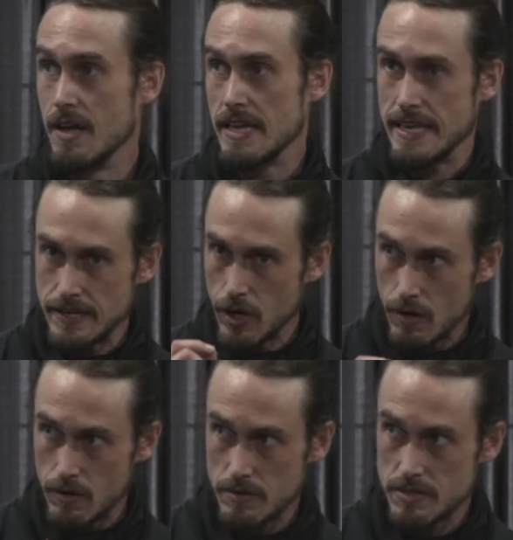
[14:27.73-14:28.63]
He
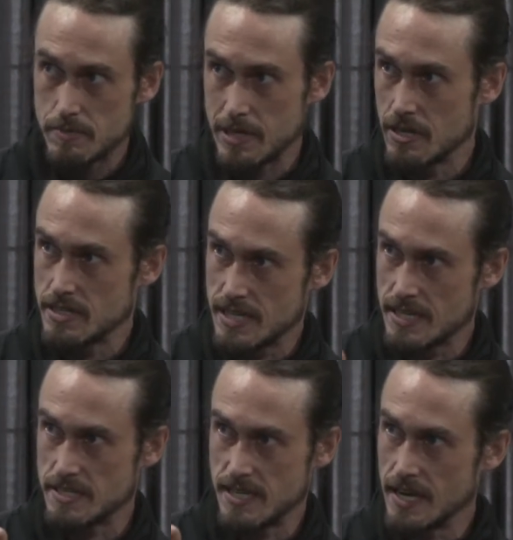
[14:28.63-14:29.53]
knows because
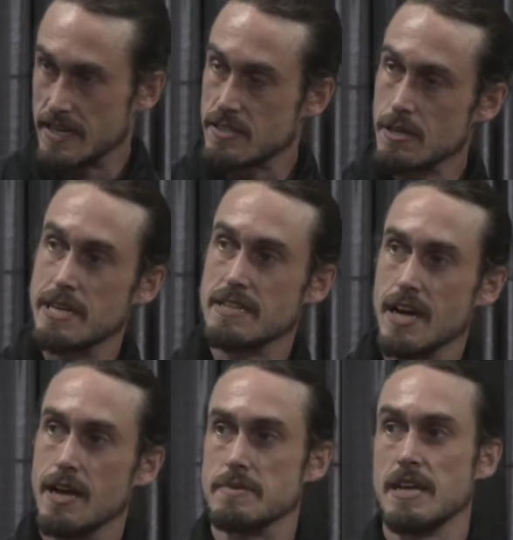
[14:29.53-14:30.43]
he's done it so many
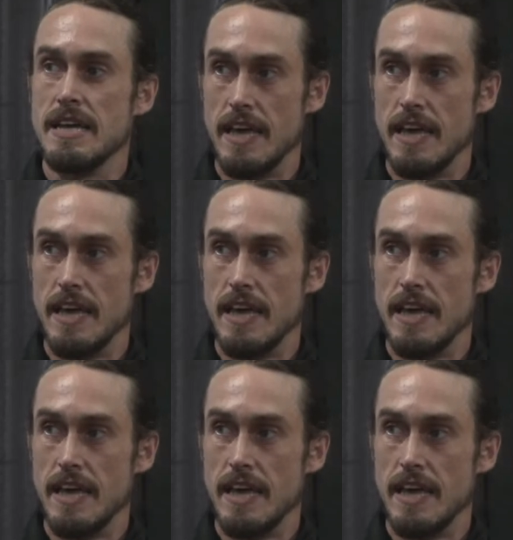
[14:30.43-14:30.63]
times.